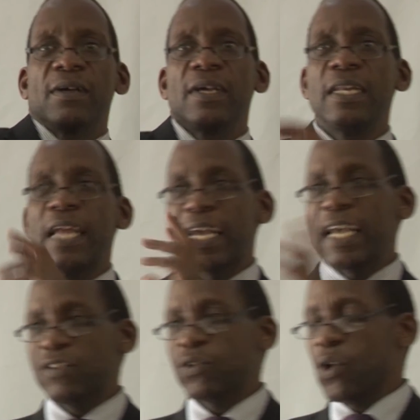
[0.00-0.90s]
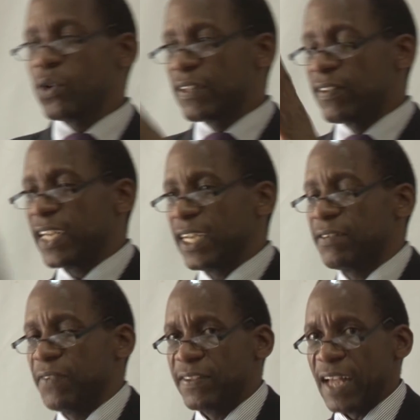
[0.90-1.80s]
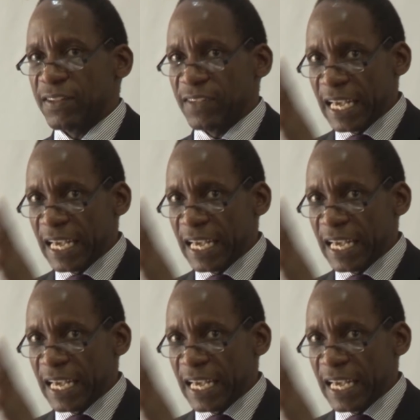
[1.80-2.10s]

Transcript: In a case called State versus